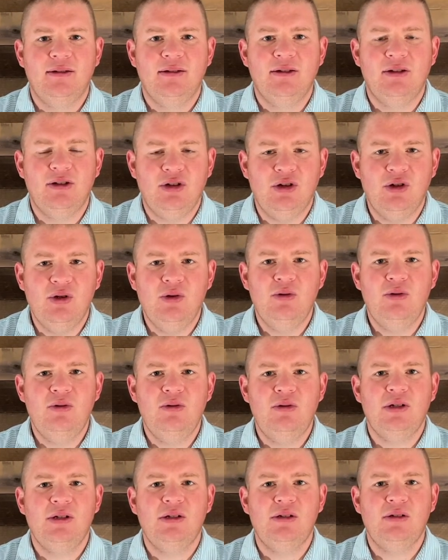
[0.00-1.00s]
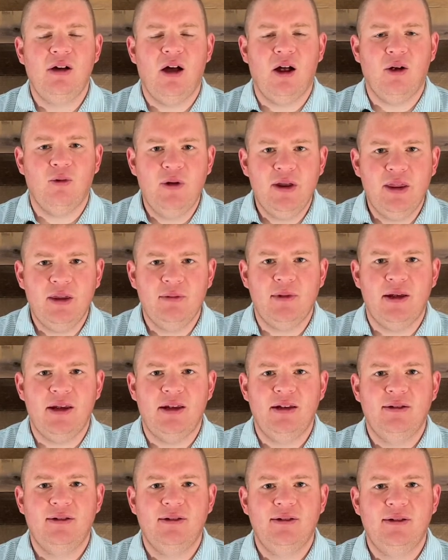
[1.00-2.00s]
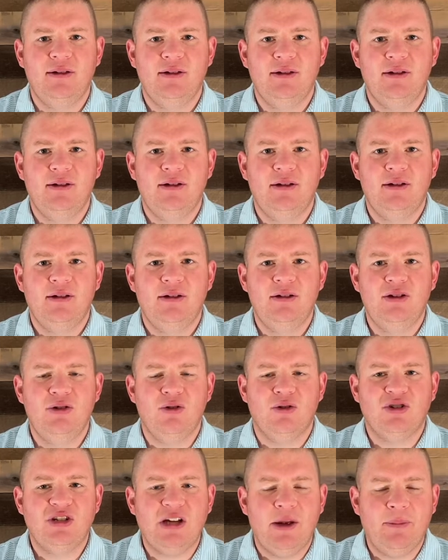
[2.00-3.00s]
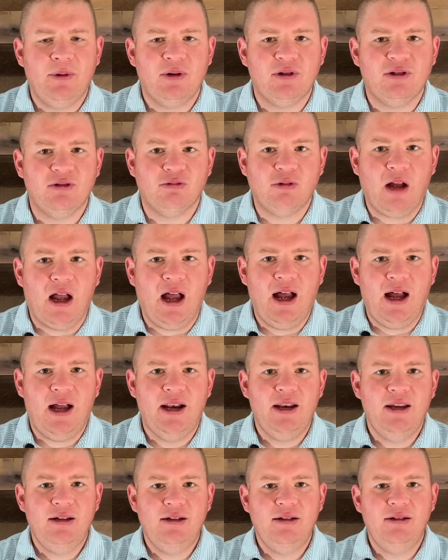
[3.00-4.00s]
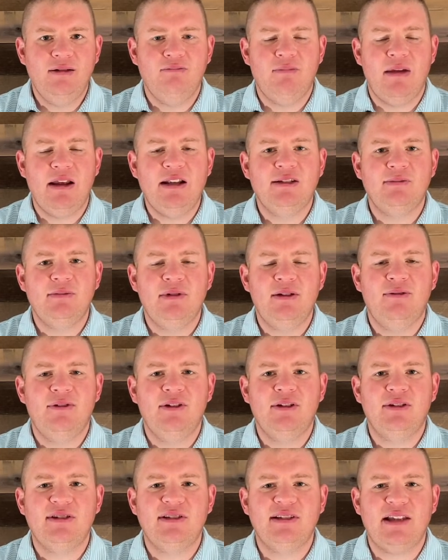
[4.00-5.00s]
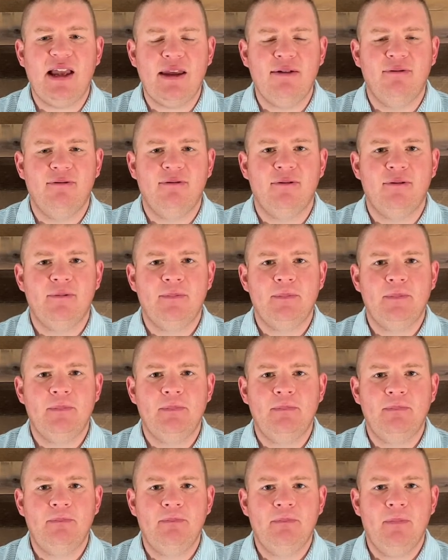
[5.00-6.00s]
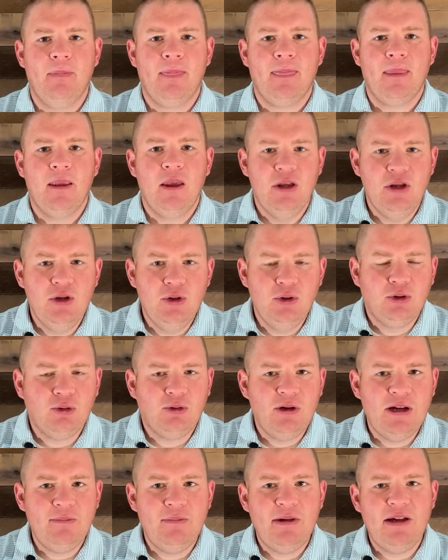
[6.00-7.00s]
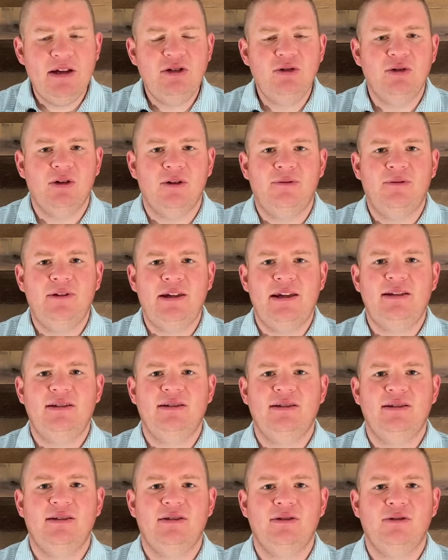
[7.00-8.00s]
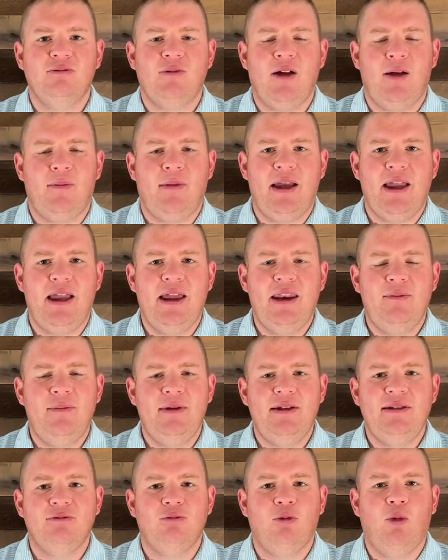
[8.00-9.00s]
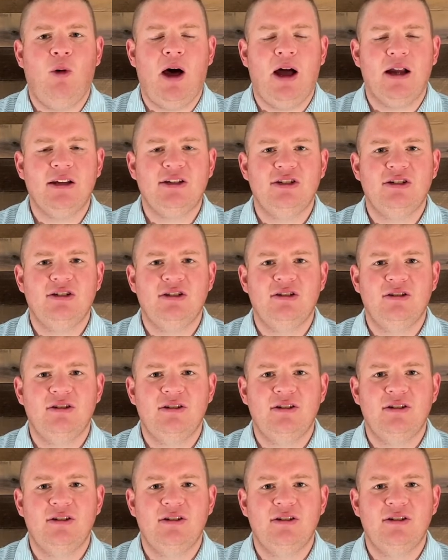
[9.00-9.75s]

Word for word: You are with me. Your shepherd's rod makes me feel safe. You treat me to a feast while my enemies watch.